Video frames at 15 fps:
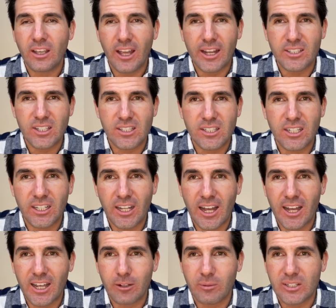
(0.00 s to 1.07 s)

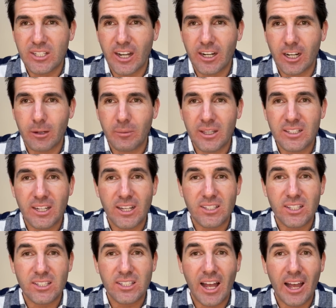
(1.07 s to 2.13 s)
ssdi retirement
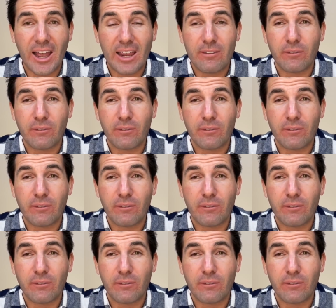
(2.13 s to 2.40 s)
SSI,